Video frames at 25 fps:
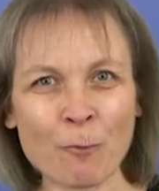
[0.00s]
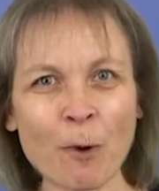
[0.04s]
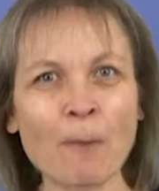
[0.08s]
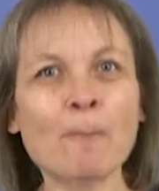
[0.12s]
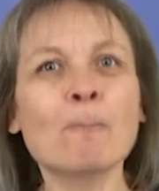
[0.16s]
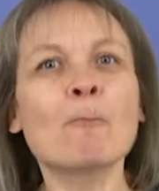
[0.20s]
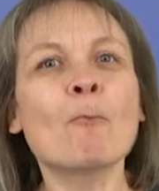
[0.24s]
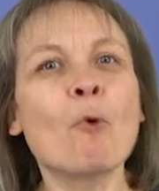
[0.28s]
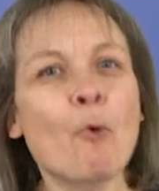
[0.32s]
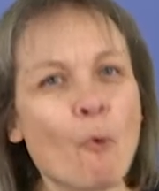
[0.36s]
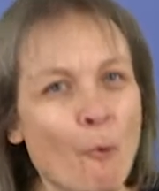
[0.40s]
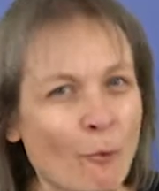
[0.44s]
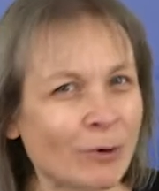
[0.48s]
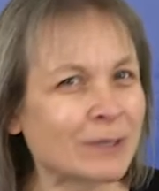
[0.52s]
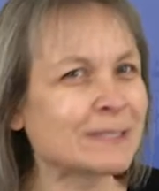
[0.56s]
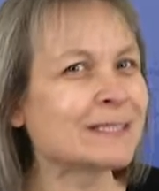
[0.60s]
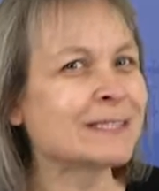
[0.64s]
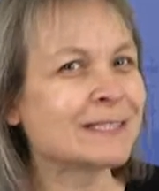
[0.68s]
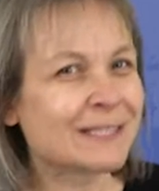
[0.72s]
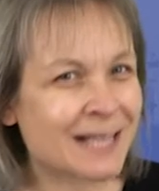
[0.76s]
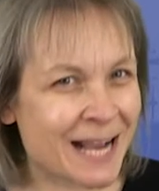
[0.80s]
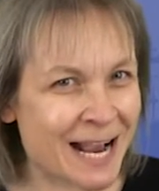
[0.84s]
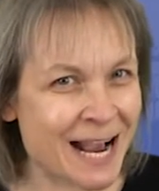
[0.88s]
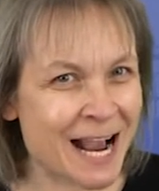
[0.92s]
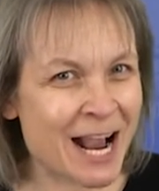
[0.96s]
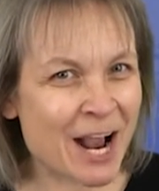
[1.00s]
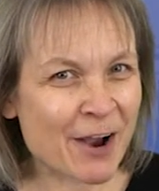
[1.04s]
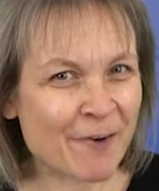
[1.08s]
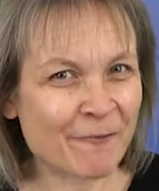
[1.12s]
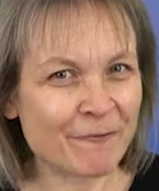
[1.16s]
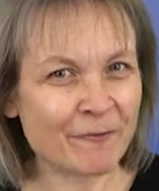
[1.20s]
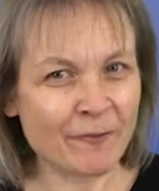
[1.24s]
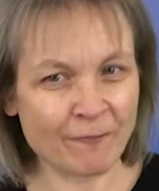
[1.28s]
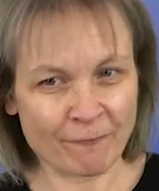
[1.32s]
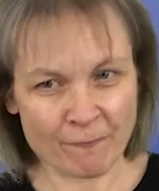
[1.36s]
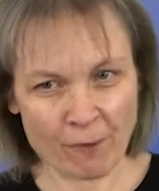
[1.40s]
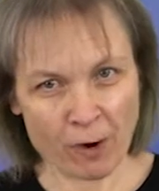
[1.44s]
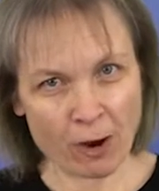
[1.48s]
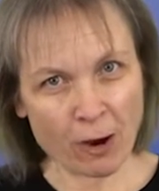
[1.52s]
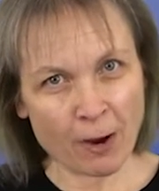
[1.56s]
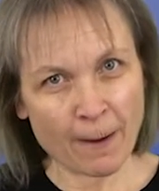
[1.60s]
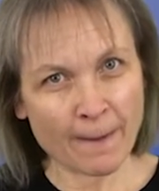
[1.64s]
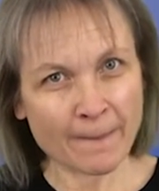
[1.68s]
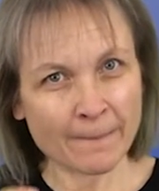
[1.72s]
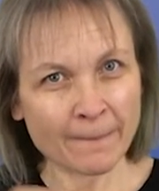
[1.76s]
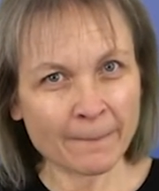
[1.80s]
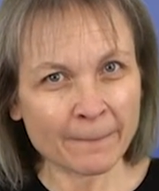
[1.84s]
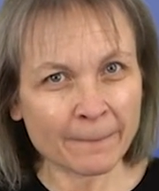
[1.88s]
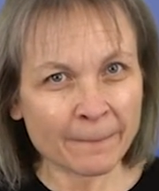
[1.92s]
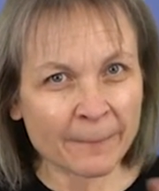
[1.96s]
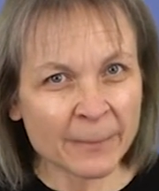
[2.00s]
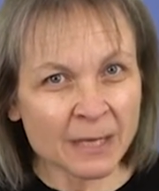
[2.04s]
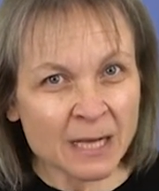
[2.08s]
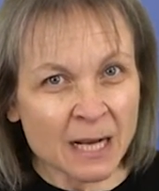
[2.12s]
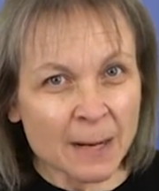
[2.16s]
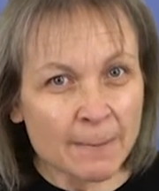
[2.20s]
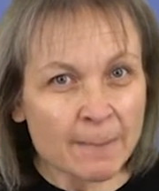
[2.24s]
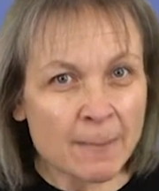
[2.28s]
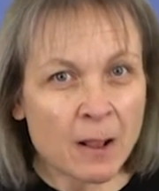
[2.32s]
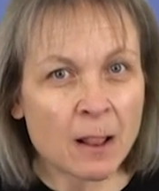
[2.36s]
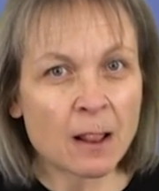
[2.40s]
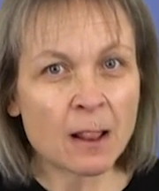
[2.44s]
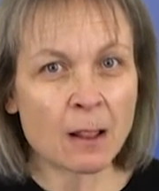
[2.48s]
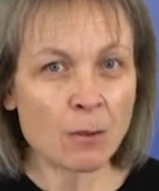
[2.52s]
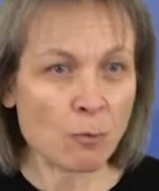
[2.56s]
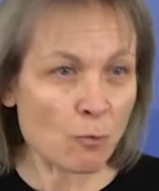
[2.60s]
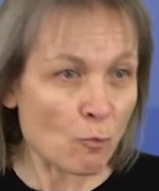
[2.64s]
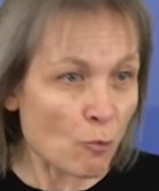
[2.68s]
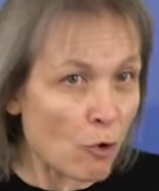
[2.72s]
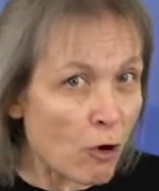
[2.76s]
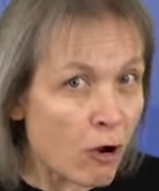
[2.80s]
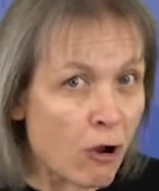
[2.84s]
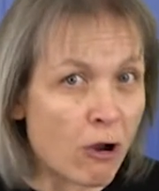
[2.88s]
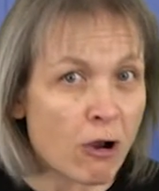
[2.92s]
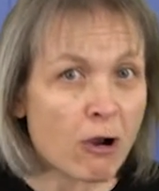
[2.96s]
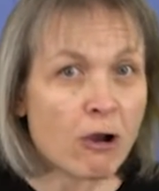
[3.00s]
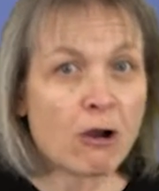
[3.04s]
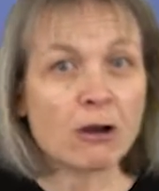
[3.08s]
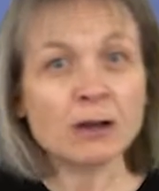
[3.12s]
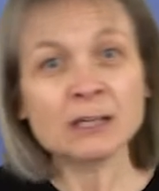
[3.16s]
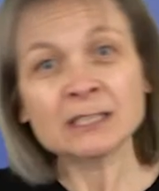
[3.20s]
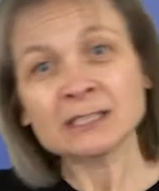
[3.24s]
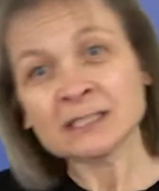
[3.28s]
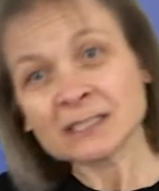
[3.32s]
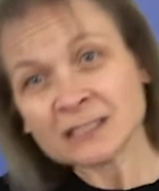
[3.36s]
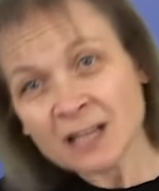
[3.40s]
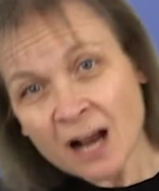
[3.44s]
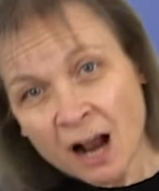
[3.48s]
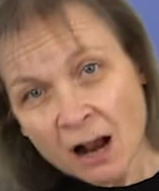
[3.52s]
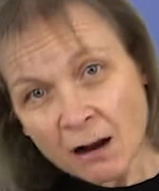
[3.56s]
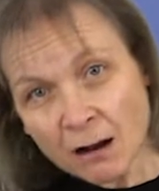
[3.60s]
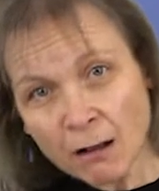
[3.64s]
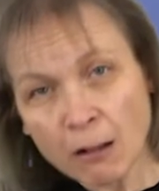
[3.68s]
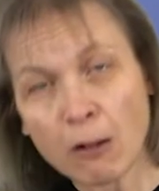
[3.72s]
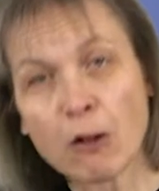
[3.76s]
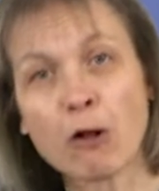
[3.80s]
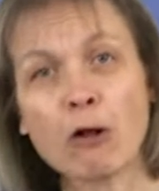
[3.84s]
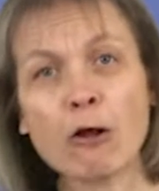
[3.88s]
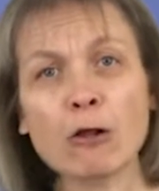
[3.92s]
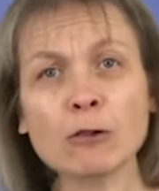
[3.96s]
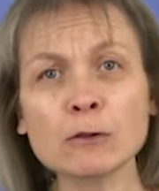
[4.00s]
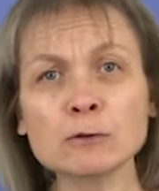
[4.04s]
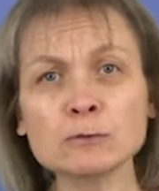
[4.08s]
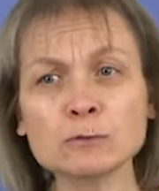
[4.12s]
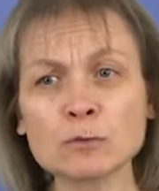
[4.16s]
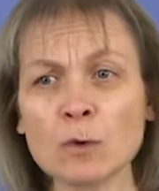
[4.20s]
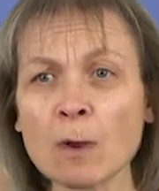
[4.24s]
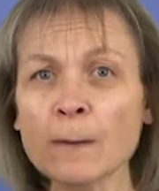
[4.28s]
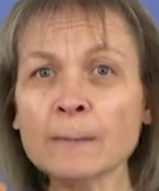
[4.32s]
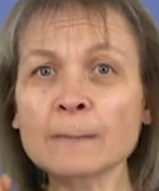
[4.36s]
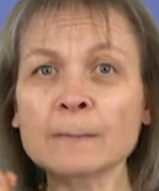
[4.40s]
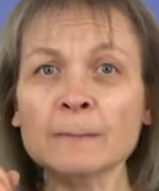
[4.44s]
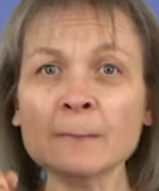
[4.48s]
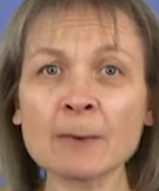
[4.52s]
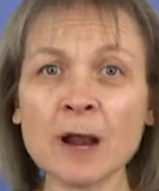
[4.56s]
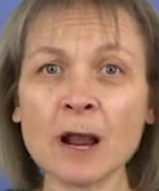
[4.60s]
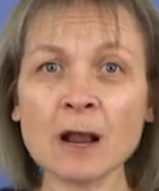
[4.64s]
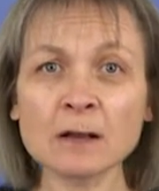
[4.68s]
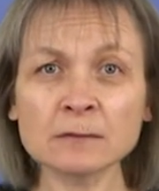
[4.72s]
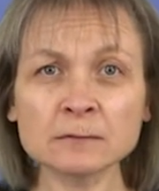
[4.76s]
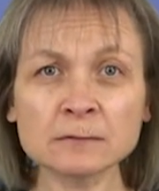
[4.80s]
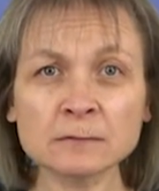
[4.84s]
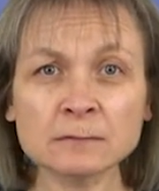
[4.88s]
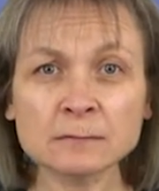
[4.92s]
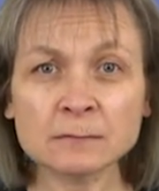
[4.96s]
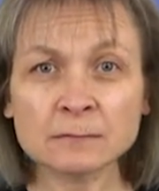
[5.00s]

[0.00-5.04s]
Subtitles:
This work should make it safer for people to walk and cycle and make sure that bus journeys do not take any